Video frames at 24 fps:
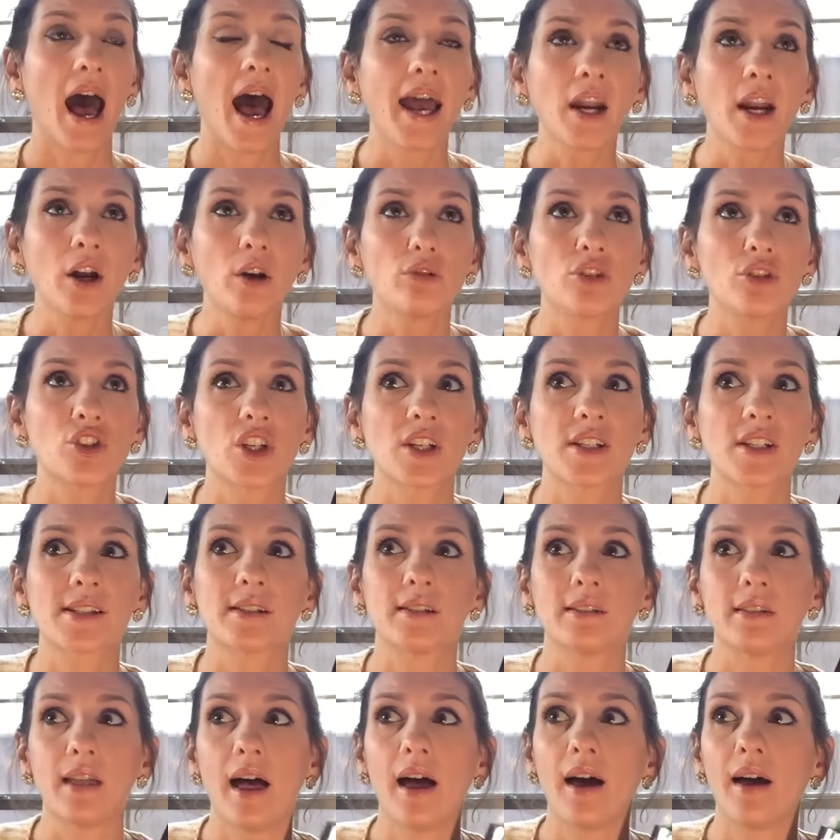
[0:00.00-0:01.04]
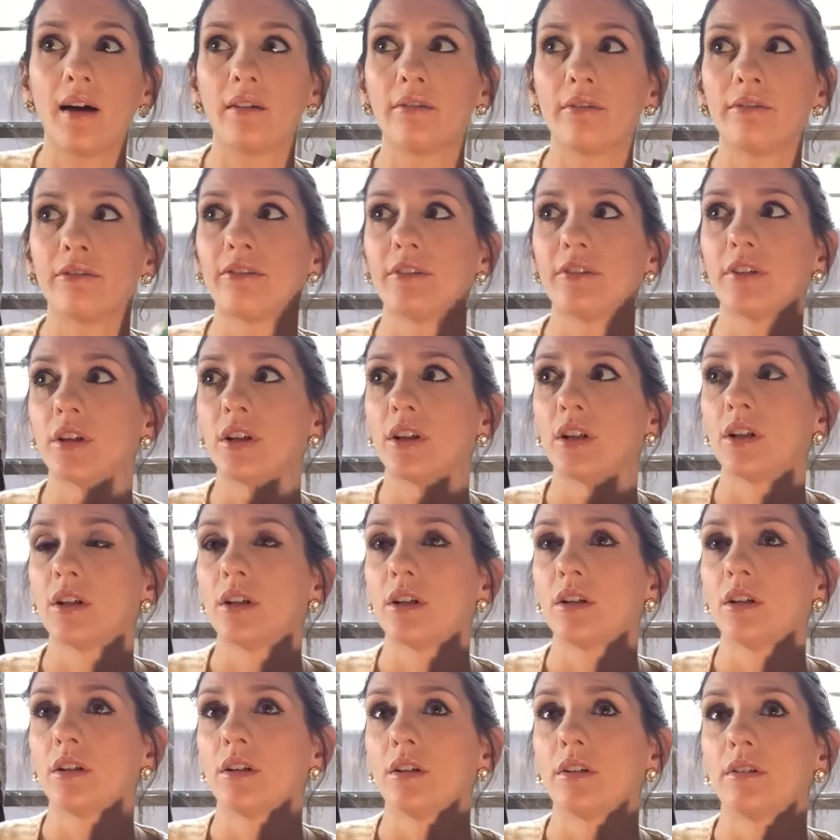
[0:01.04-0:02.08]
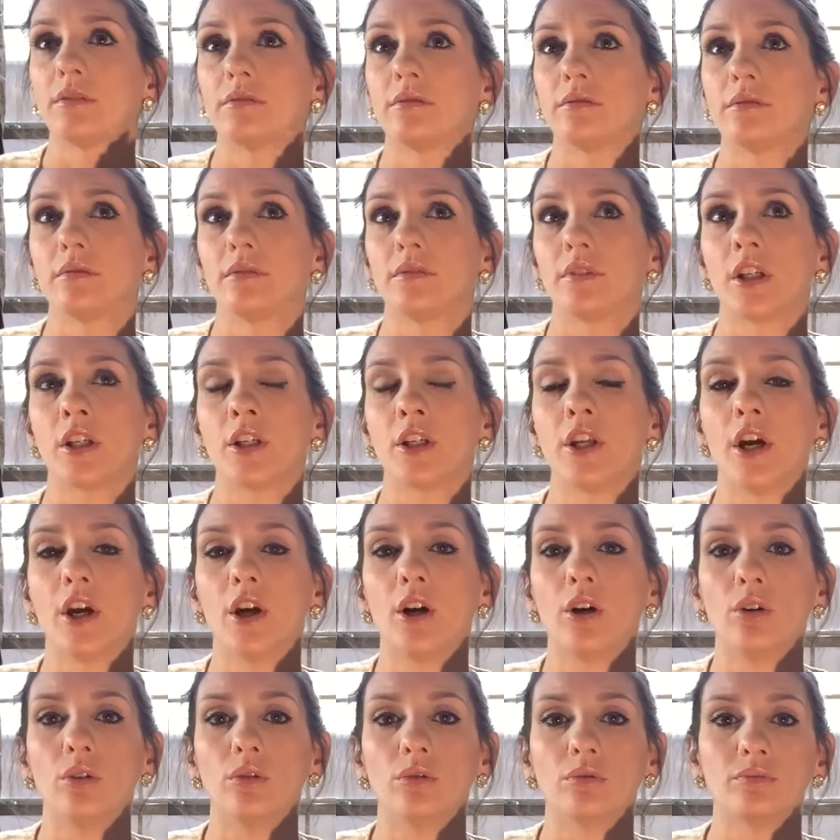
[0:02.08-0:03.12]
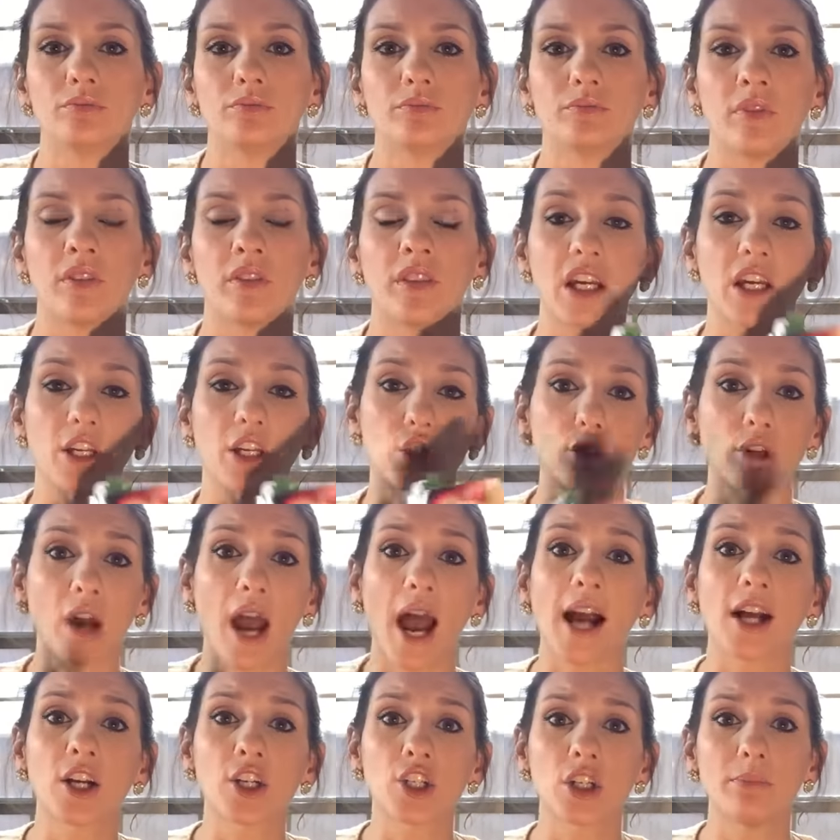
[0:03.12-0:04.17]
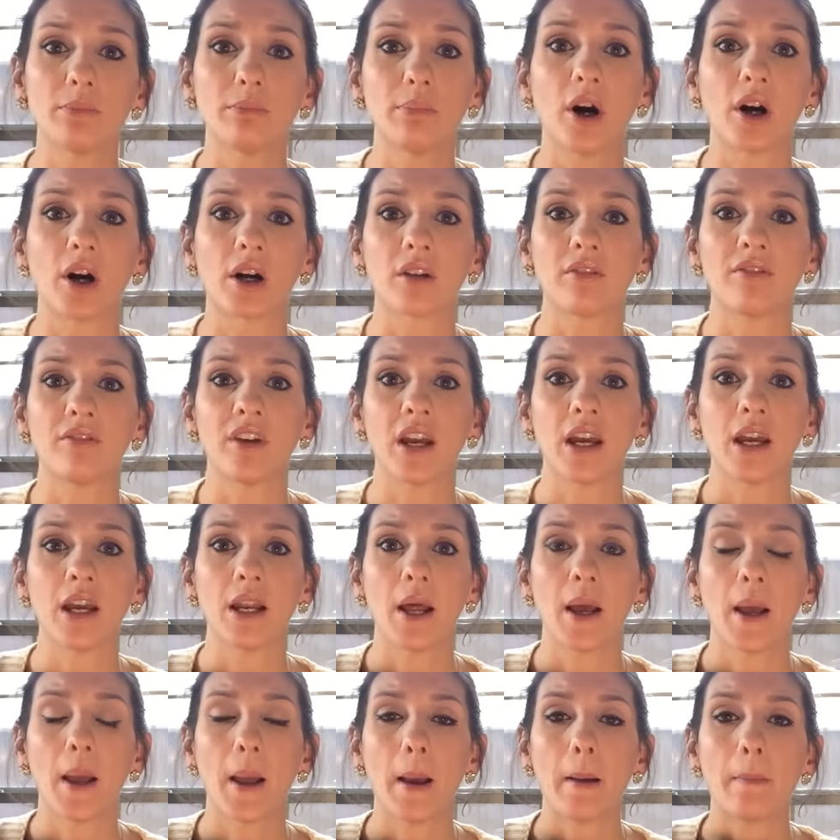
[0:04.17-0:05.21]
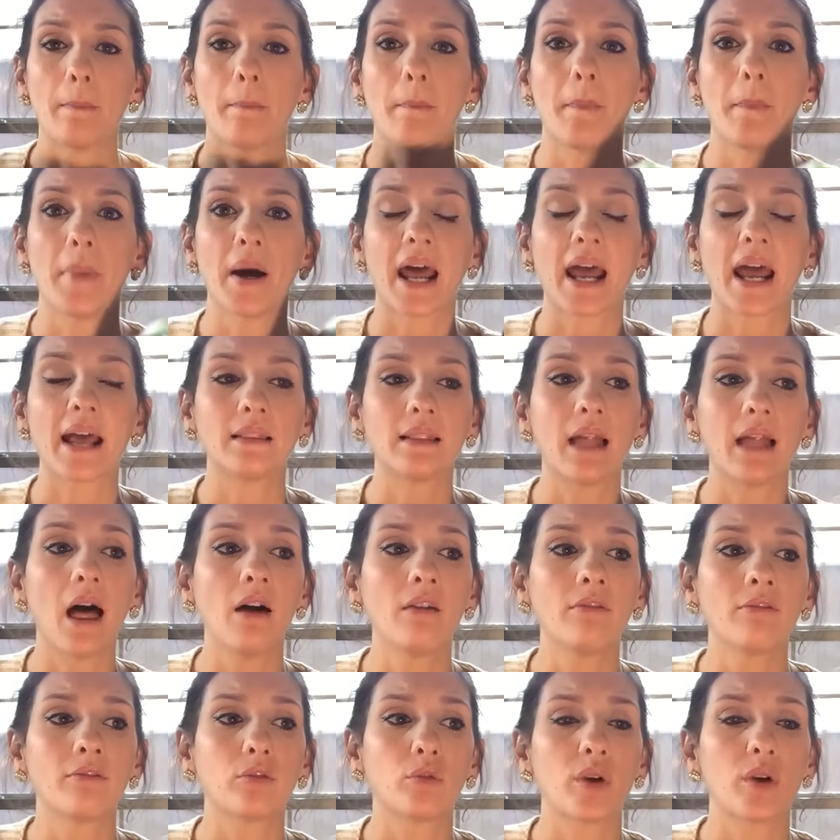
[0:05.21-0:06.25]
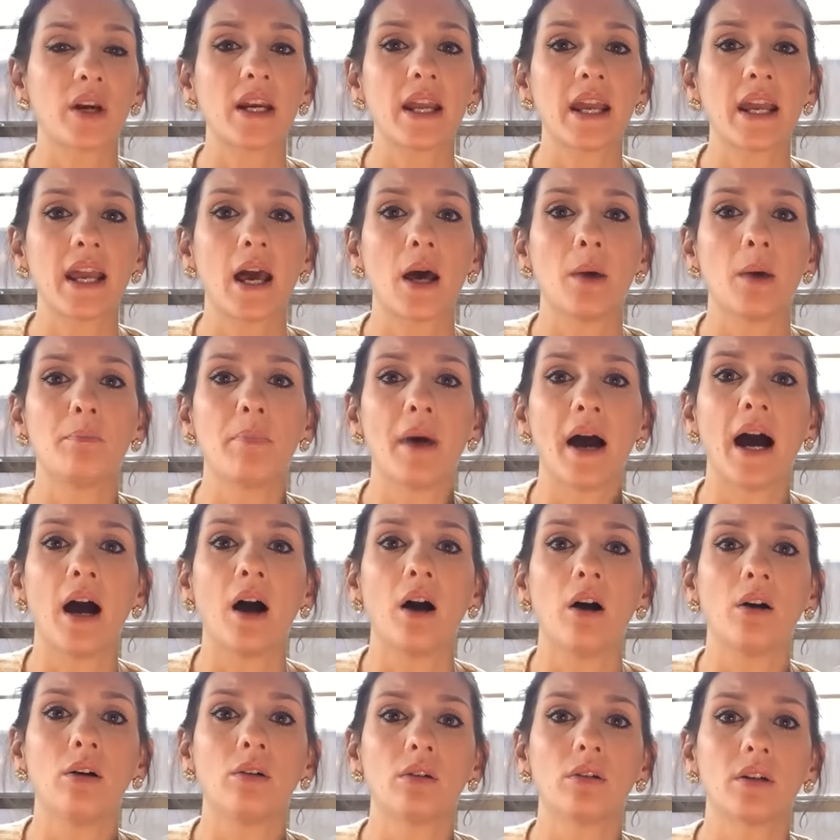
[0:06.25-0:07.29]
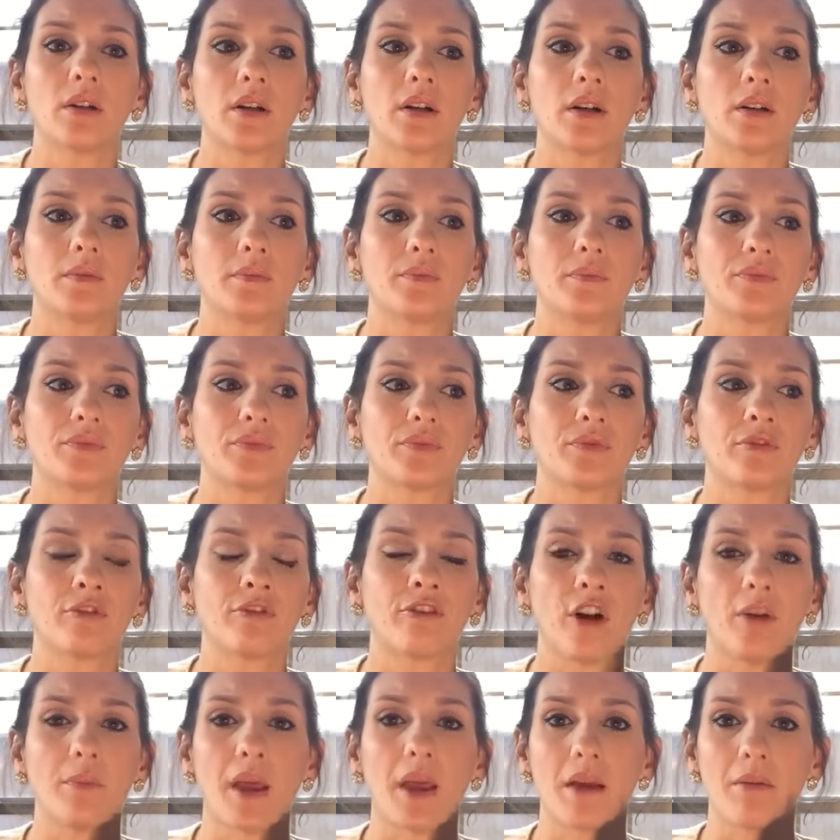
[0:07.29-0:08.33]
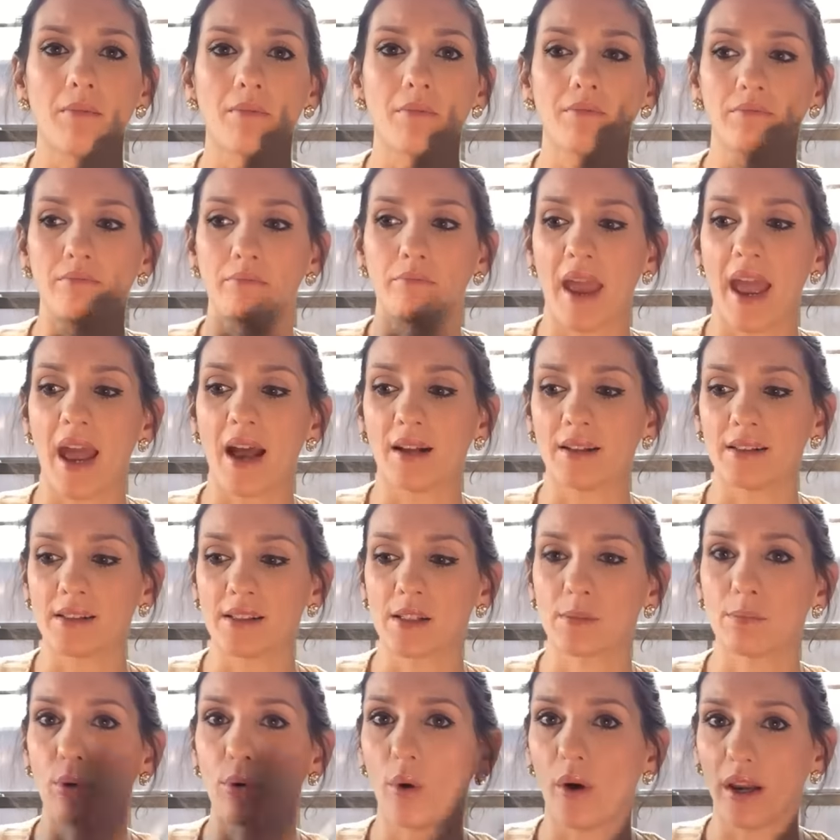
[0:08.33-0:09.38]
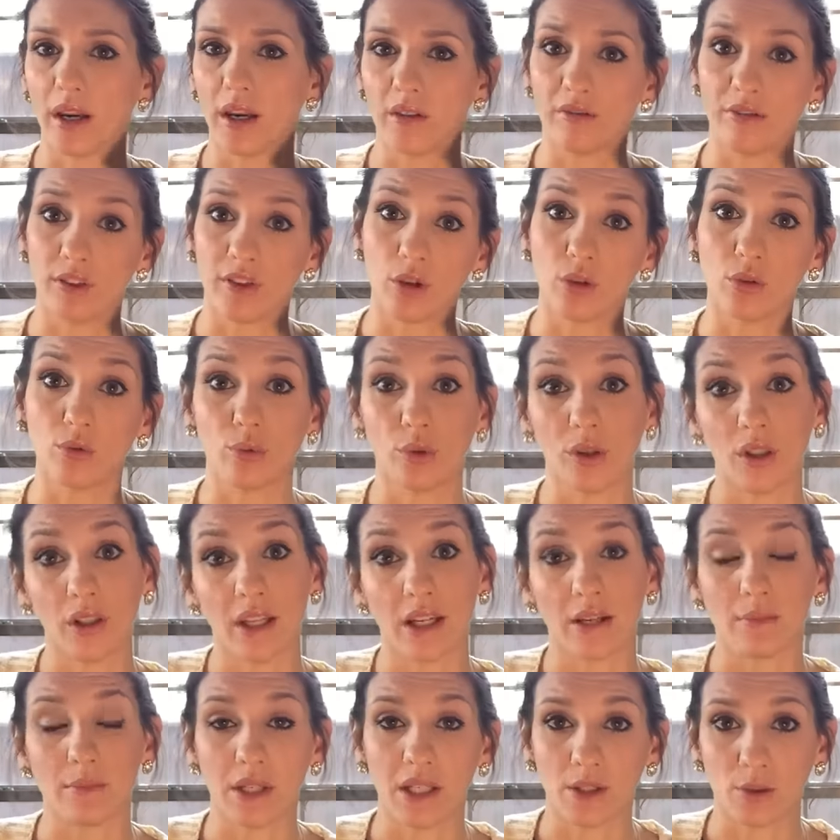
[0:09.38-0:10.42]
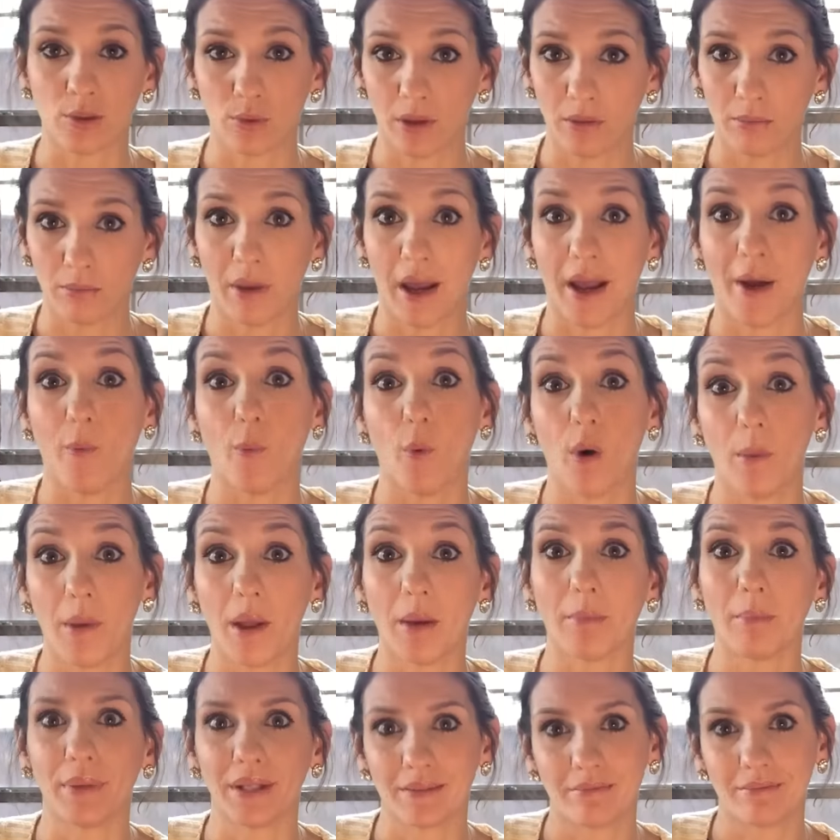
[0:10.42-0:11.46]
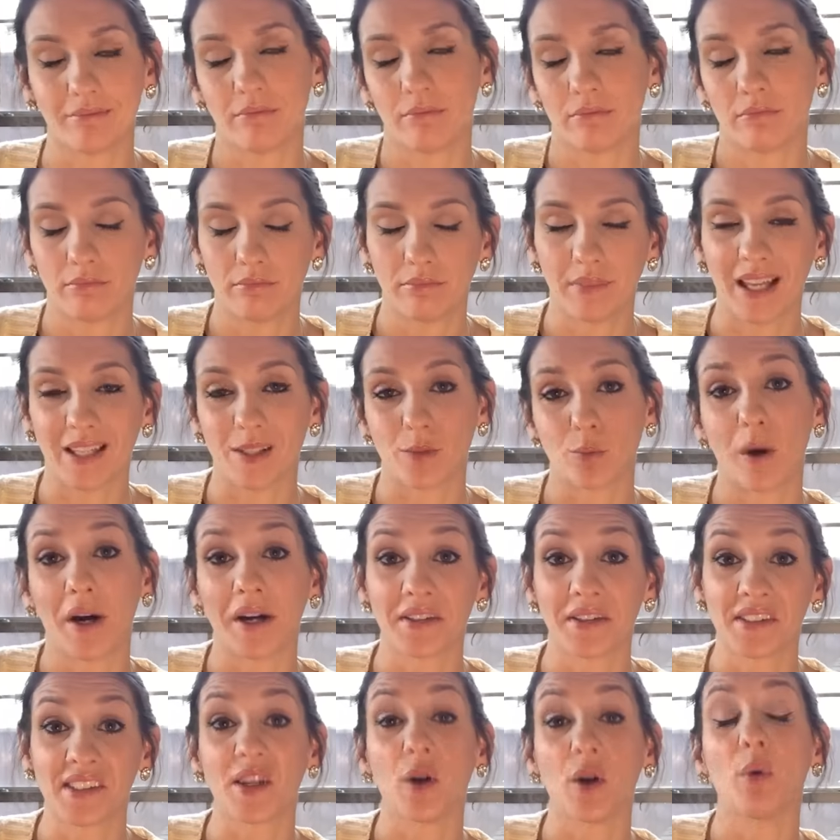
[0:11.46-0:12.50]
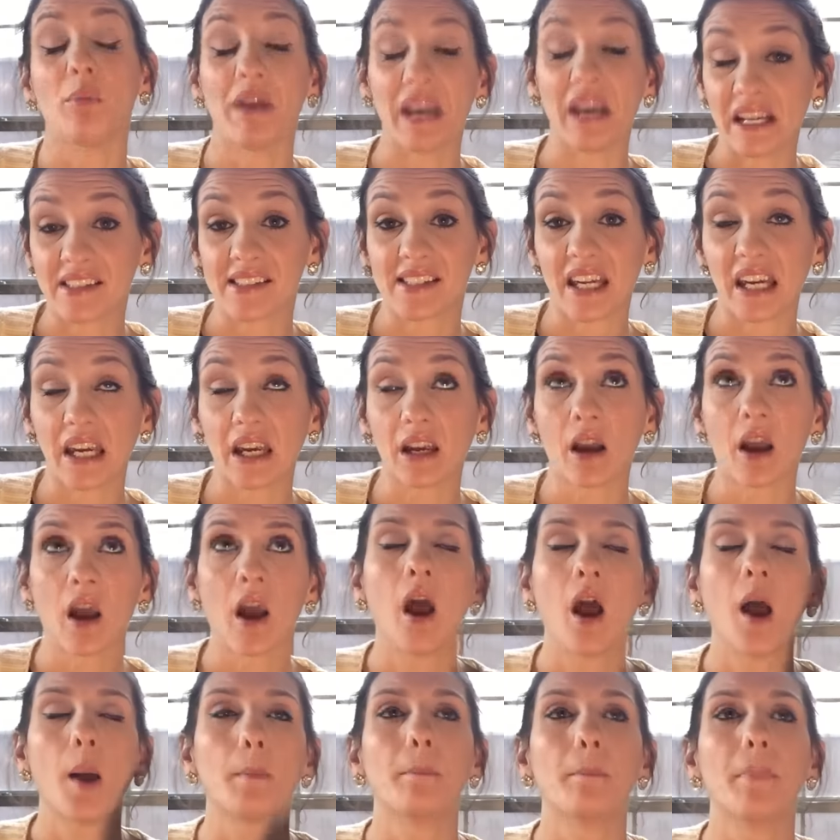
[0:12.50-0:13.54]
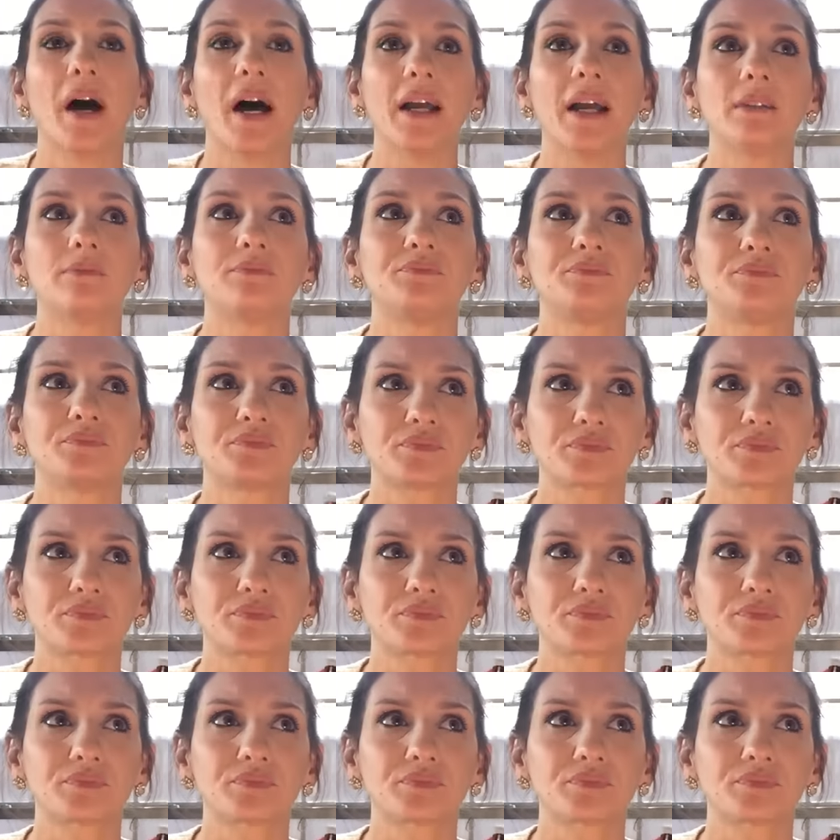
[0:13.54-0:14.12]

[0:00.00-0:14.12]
I don't just love, you know, the attraction part of it, but I love reading about from a man's point of view. Really, I mean, it's written by a woman, but that's why it's so amazing. But